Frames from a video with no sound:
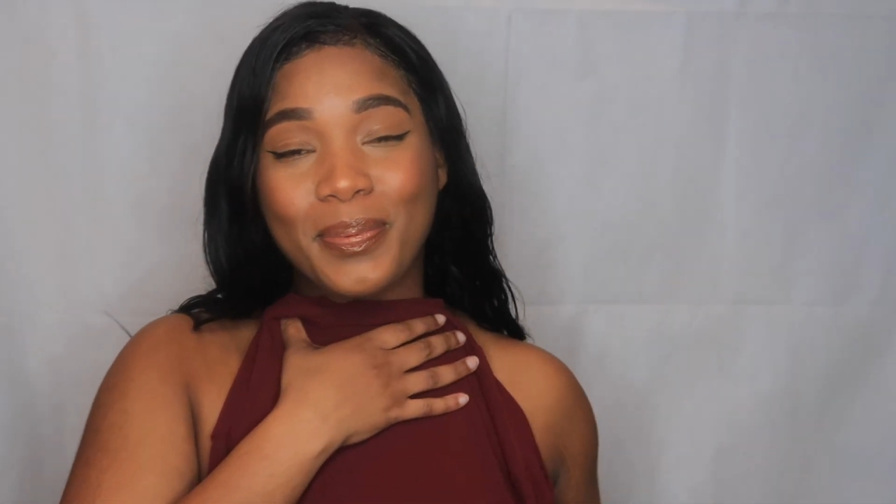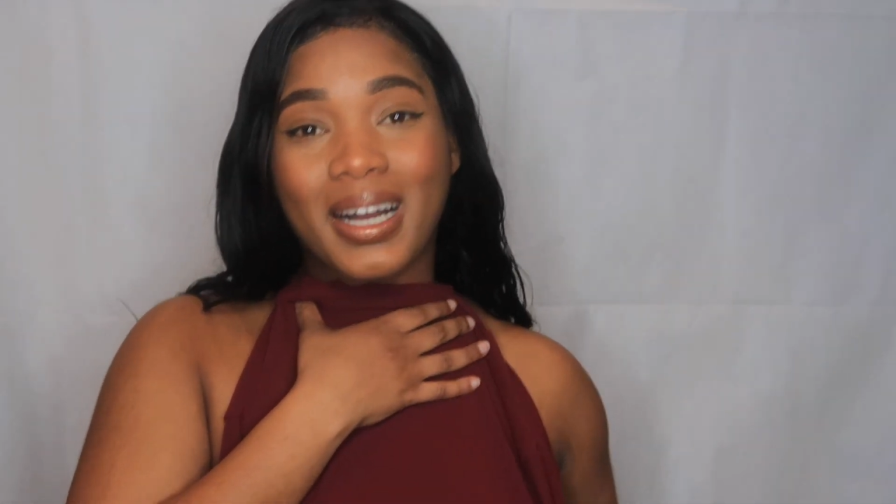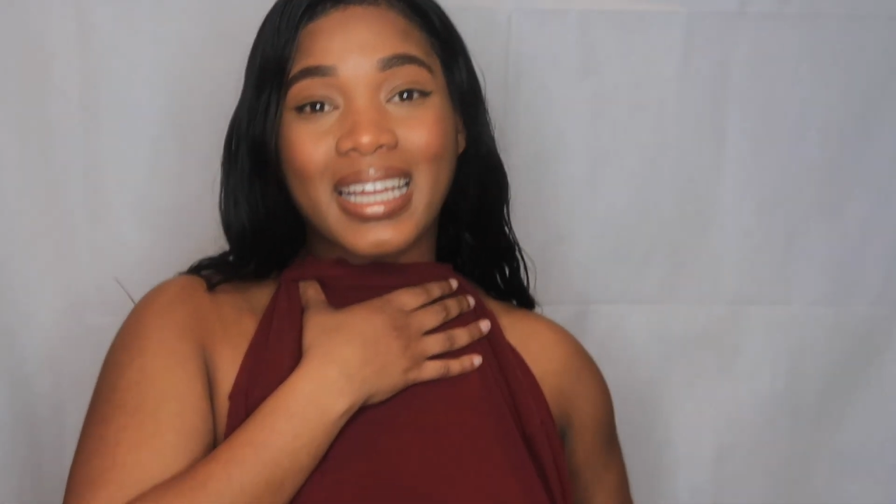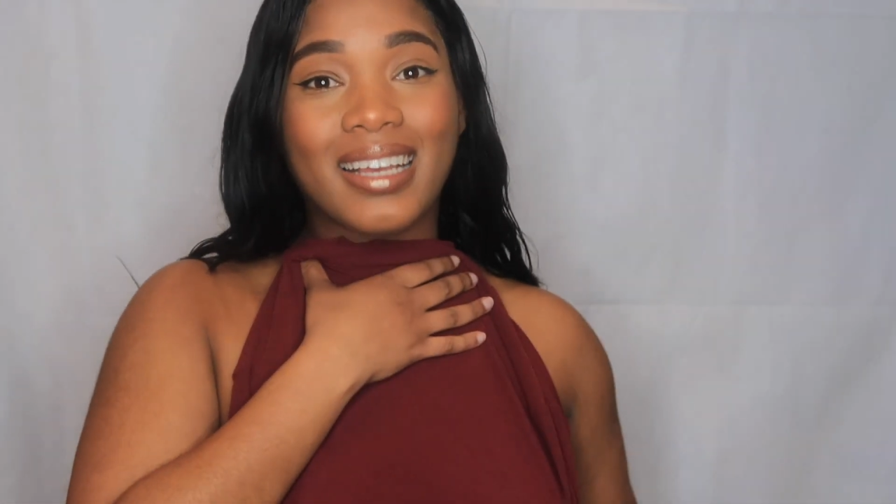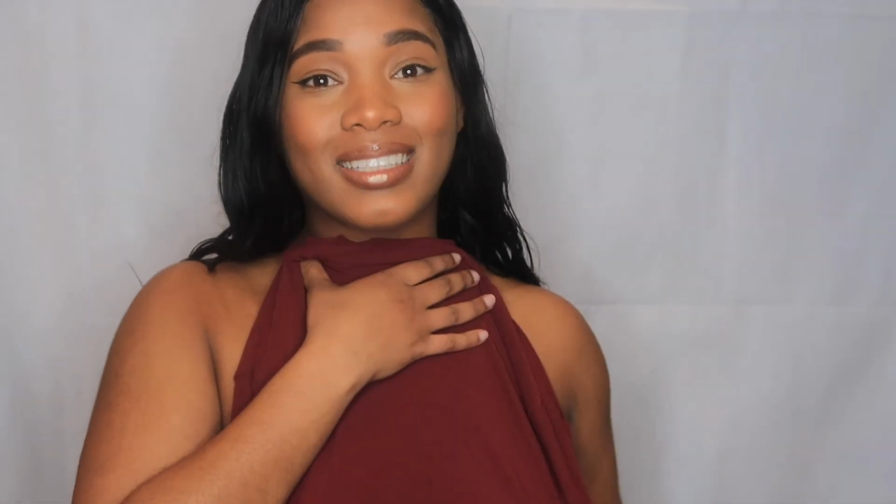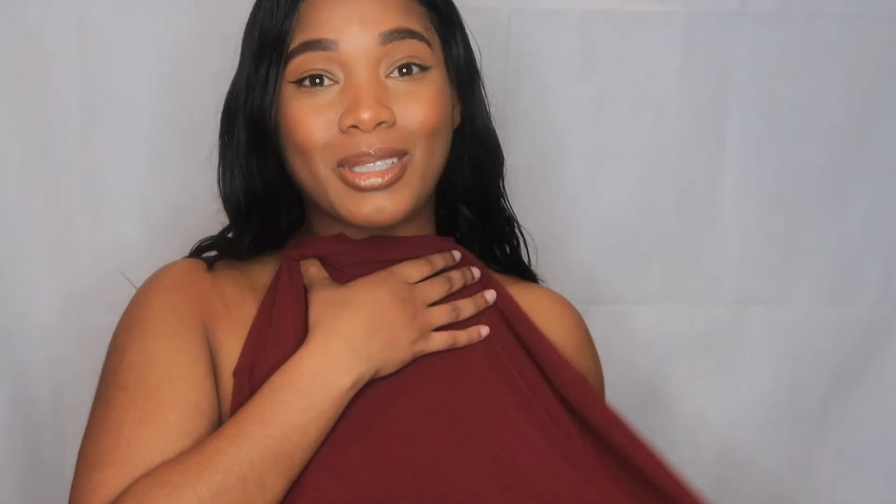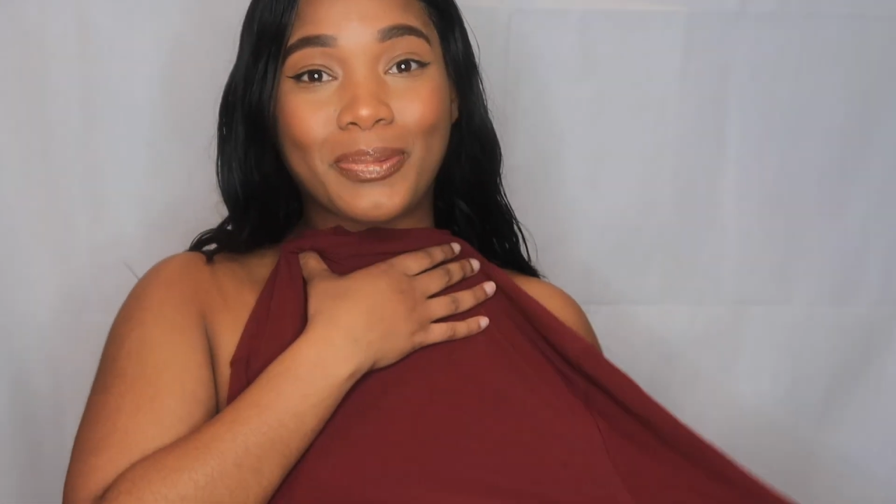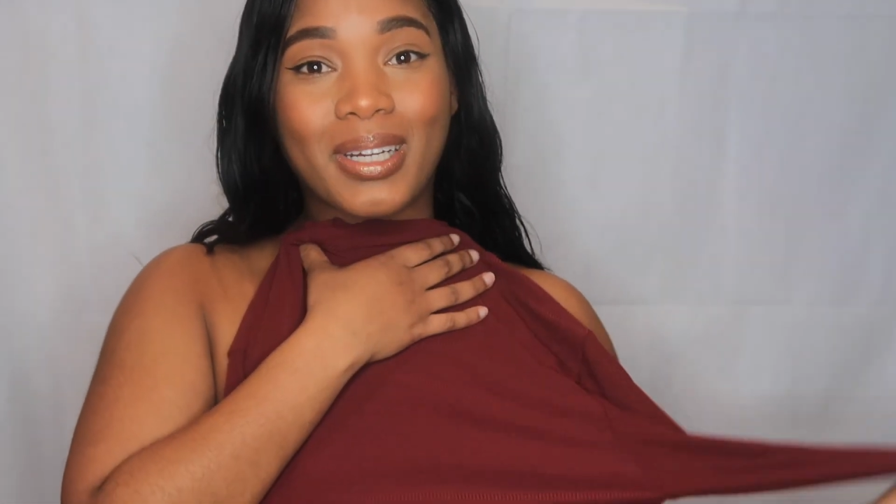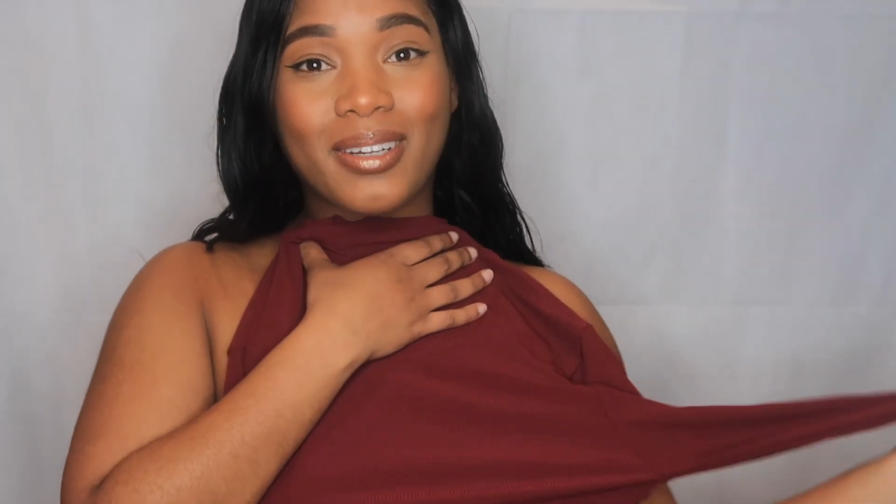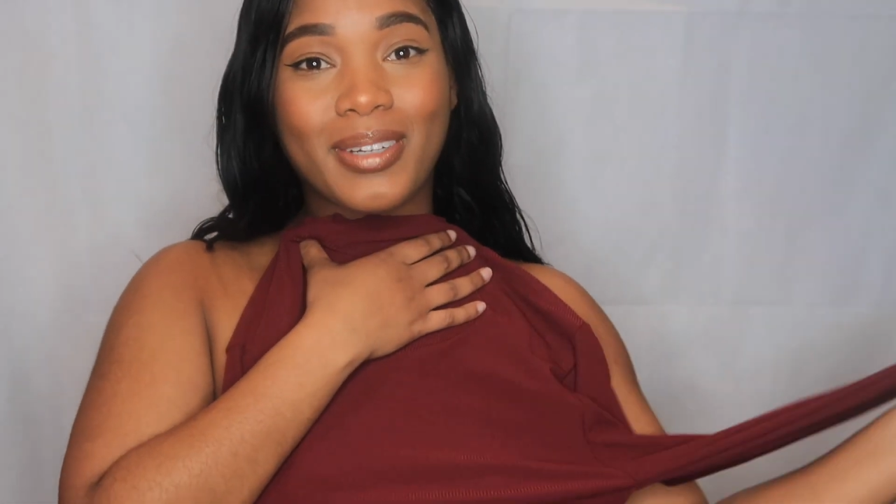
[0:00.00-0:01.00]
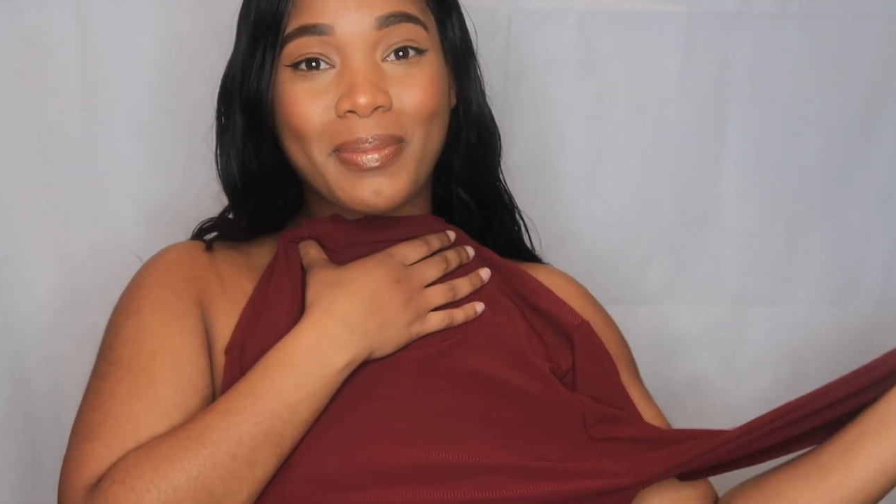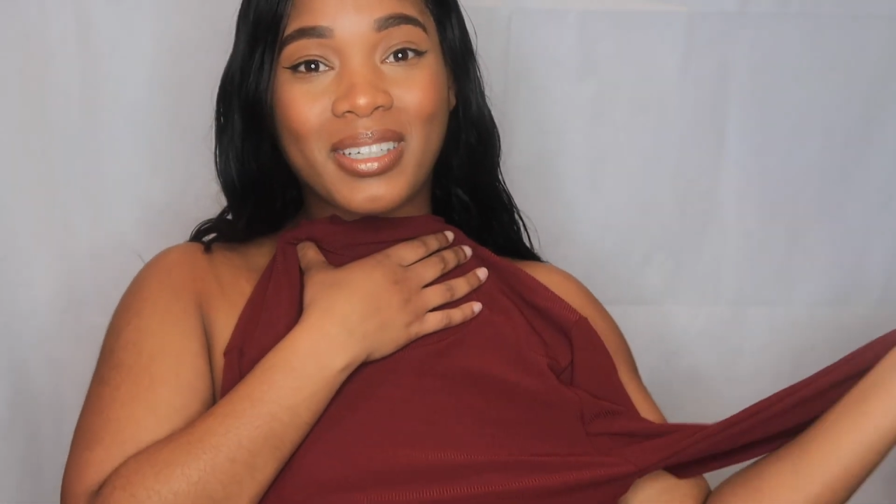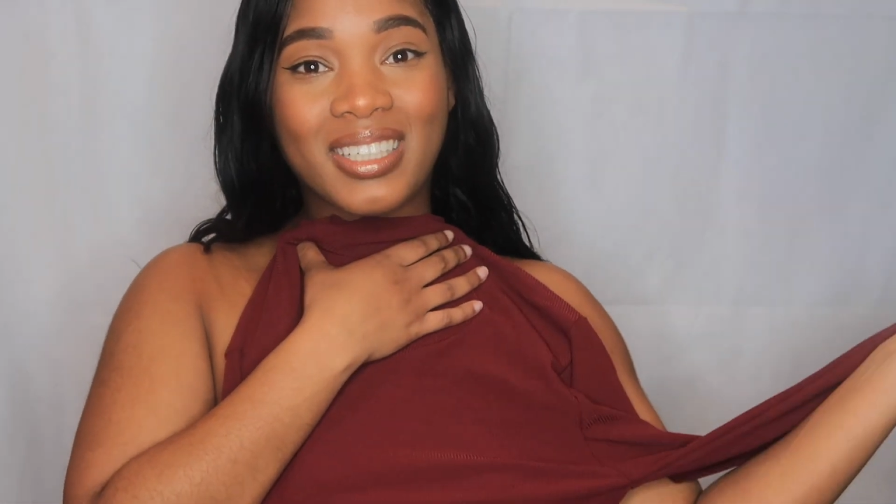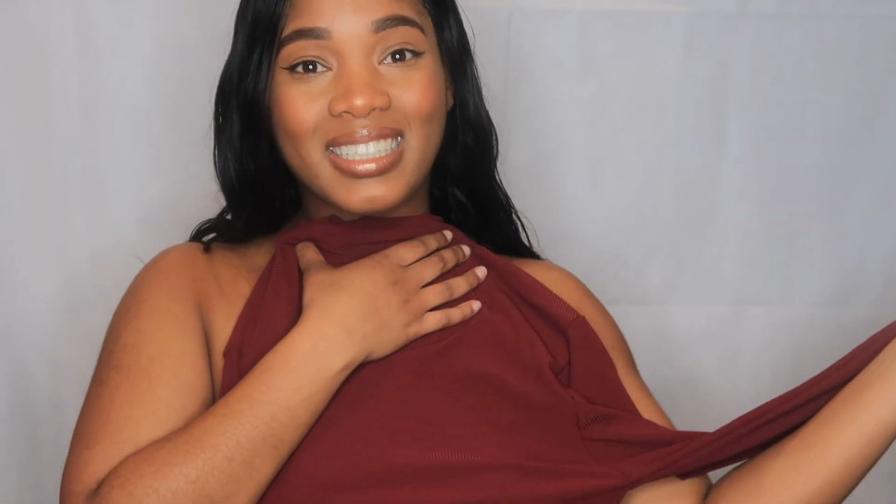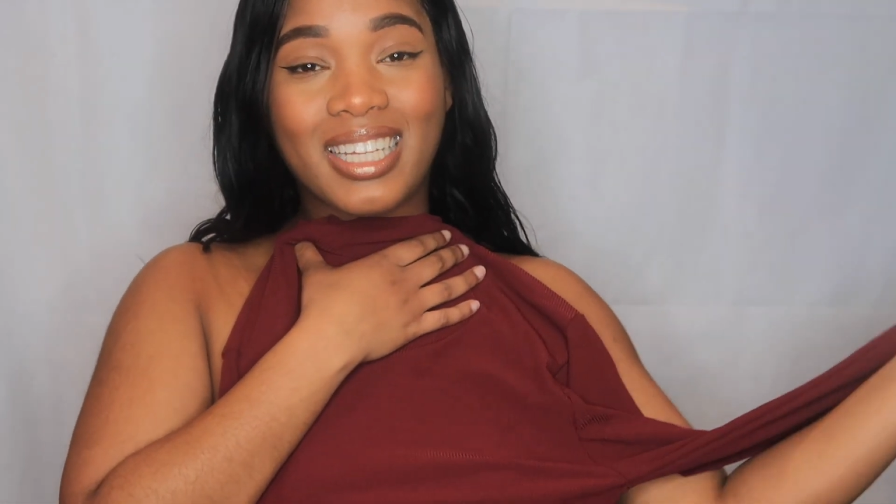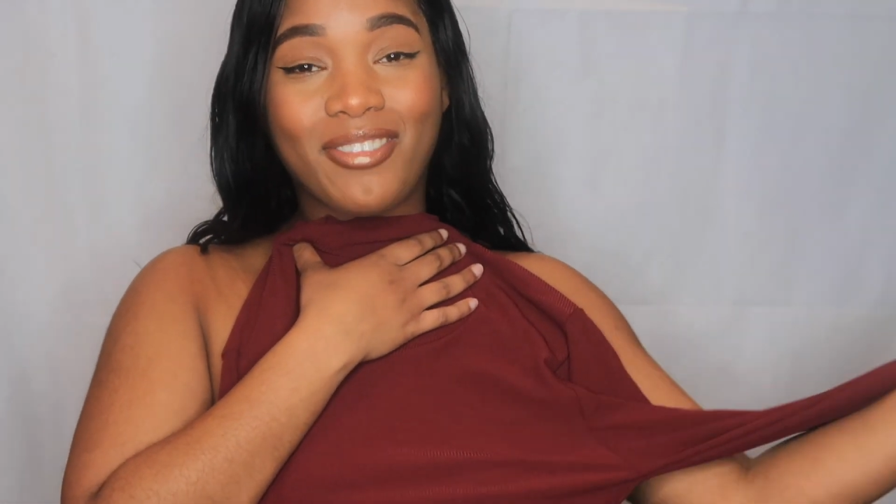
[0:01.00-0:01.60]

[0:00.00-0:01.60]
but I guess it was worth it because they're